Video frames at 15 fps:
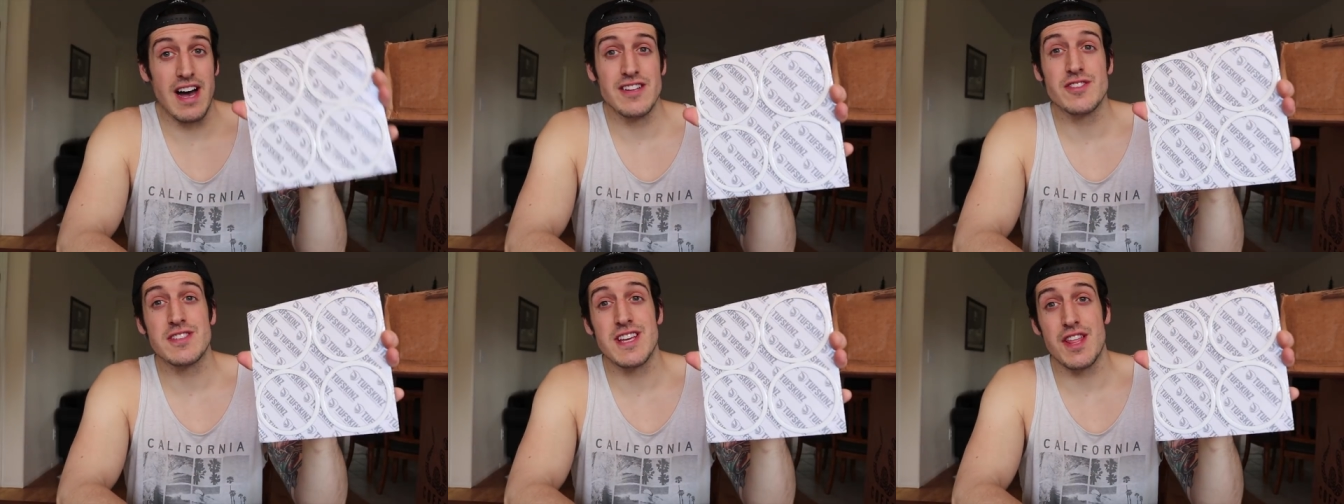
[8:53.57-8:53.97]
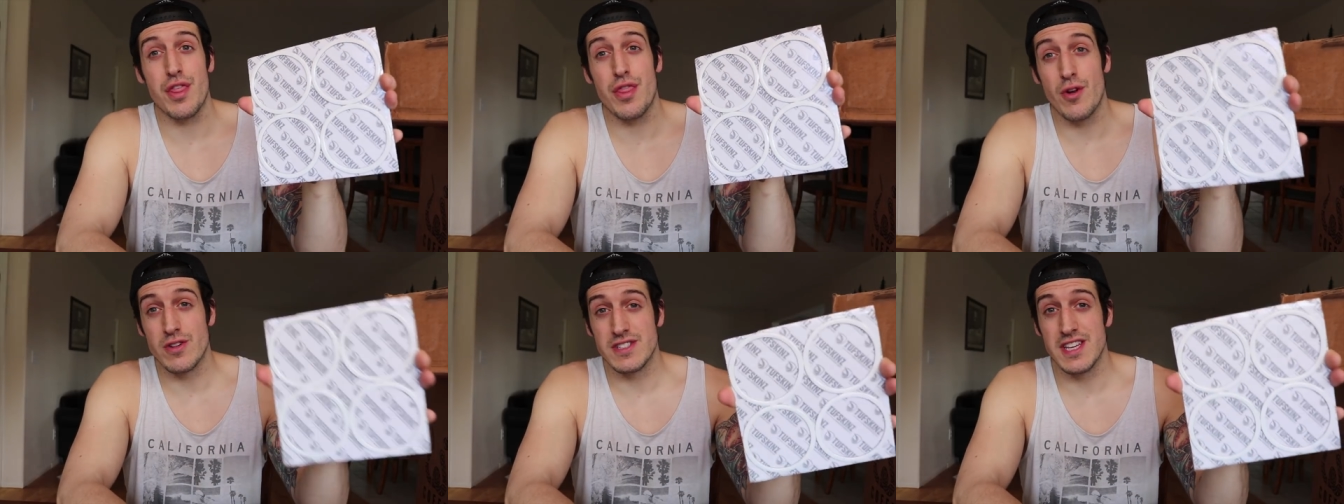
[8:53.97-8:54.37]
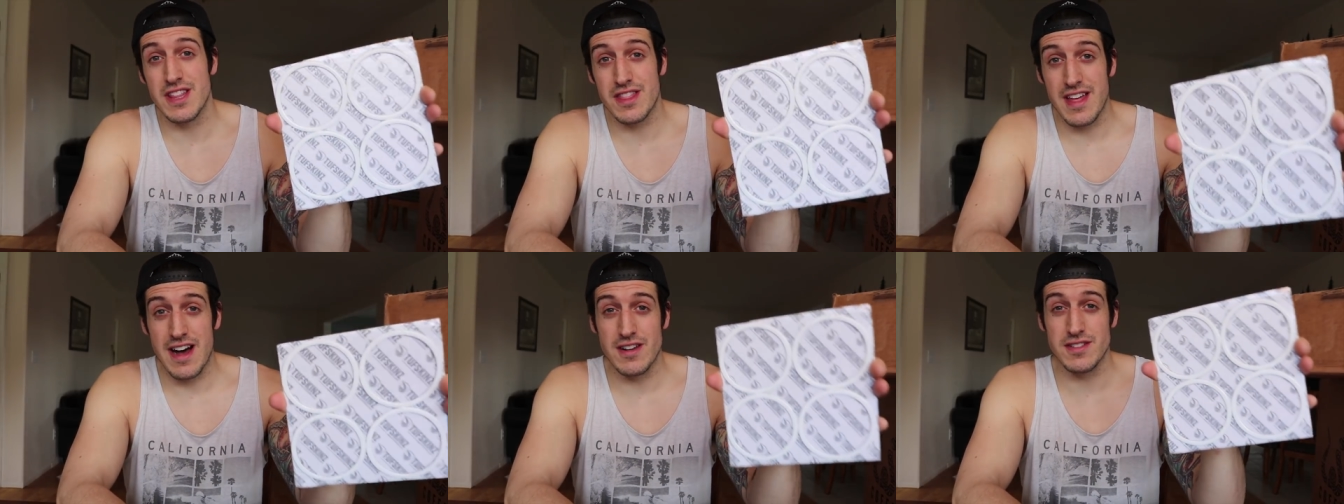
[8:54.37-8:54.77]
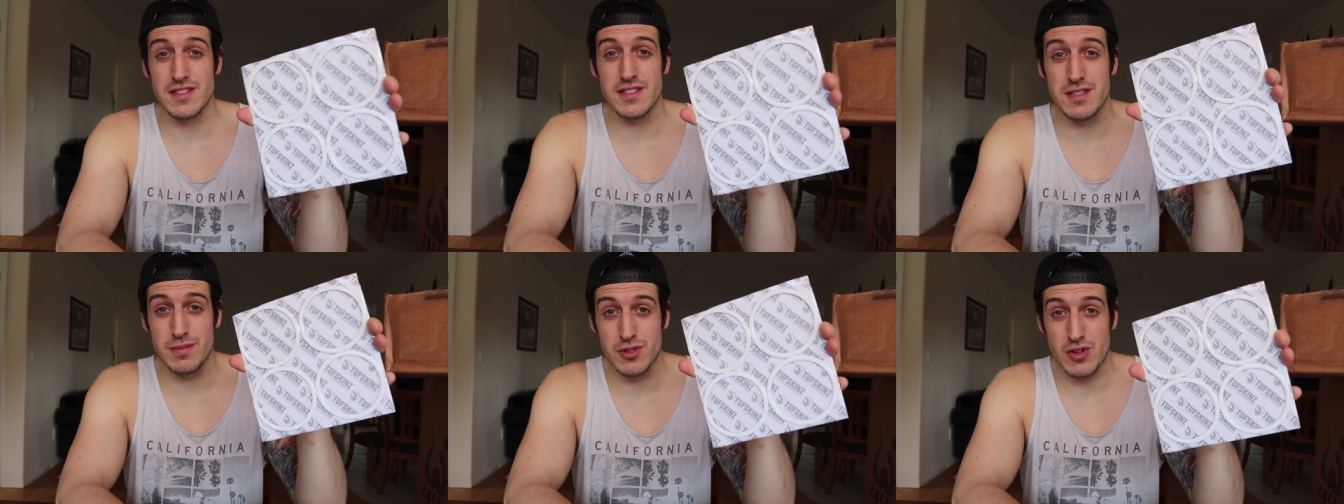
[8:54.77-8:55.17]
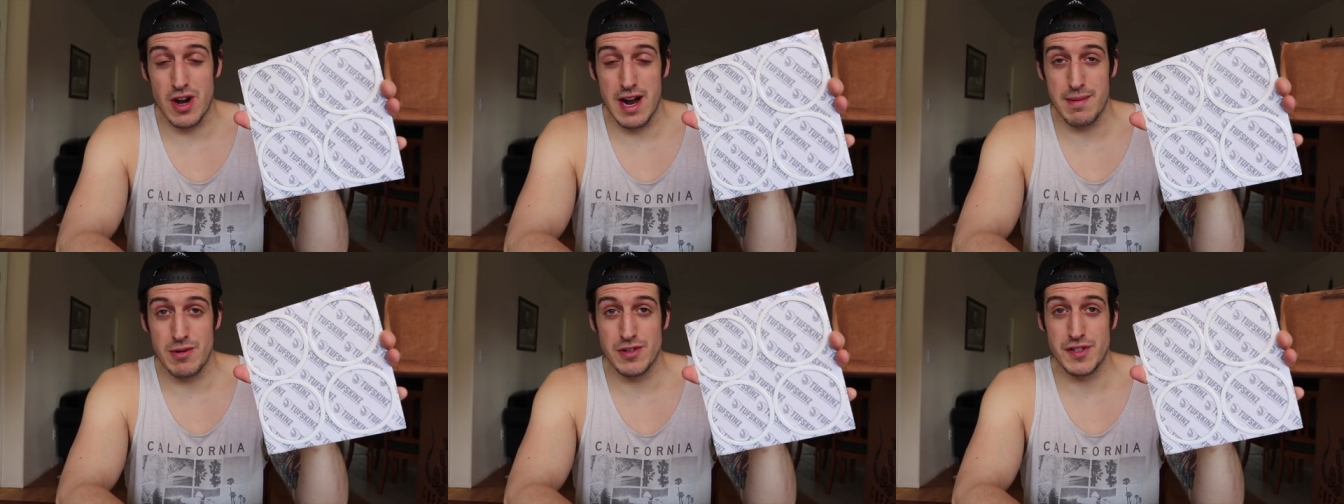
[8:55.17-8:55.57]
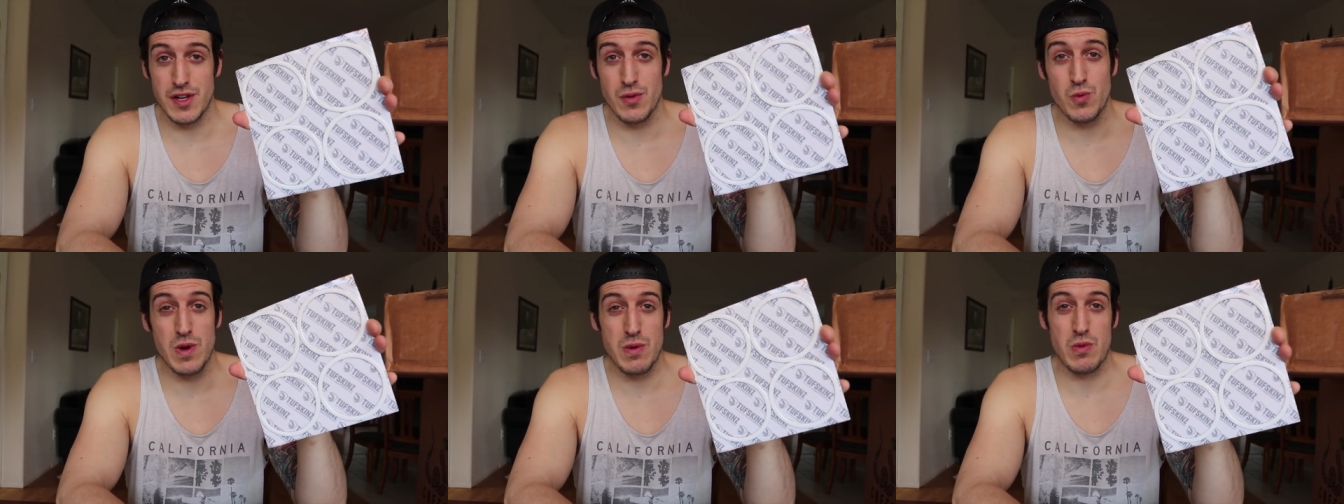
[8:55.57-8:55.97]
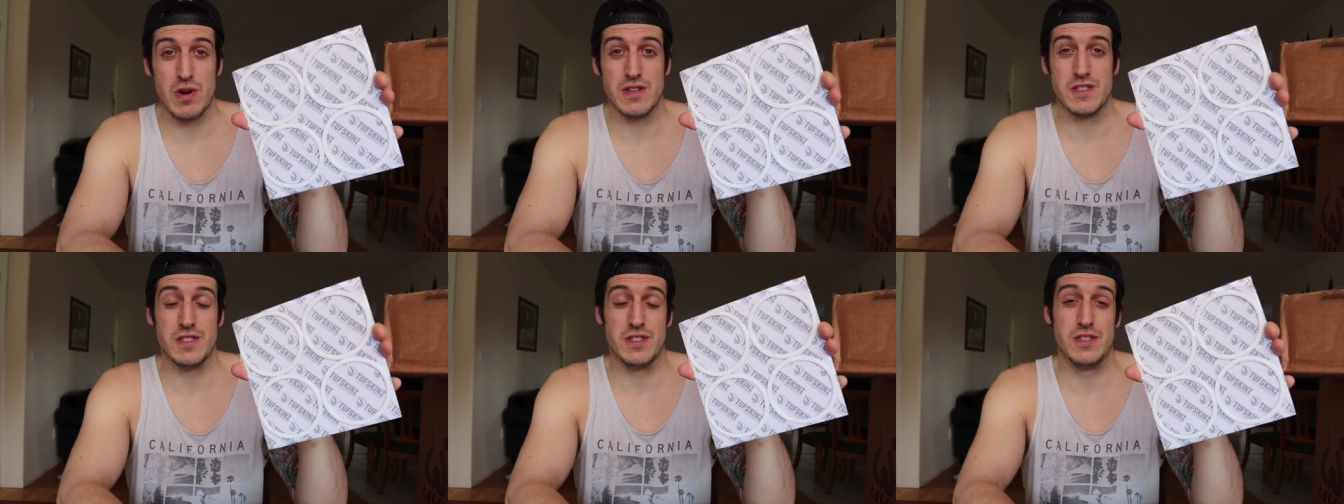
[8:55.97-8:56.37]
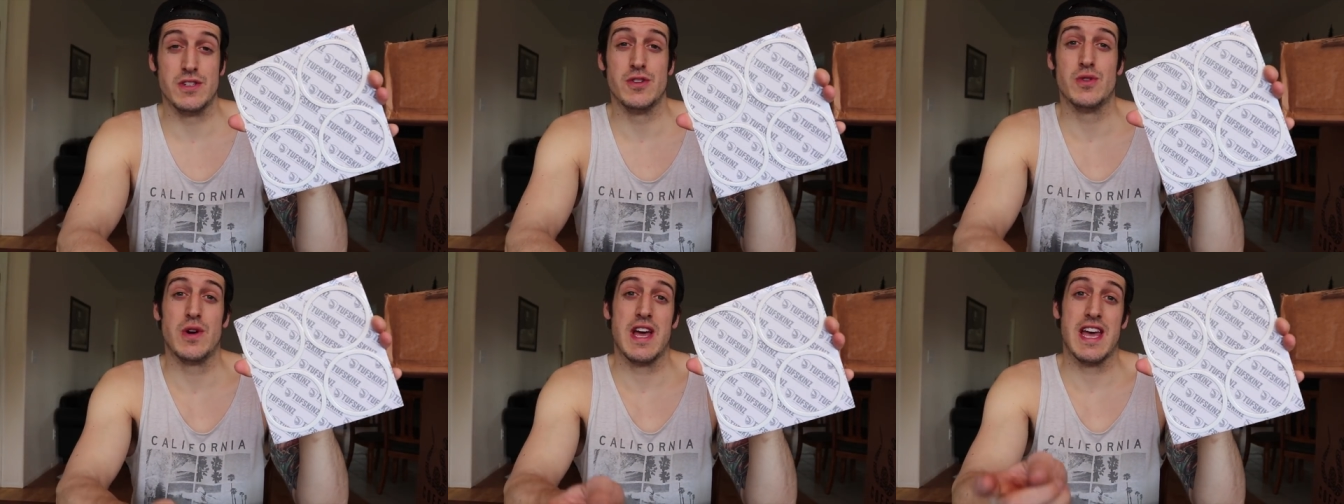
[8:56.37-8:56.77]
I just hit 13,000 subscribers and we want to do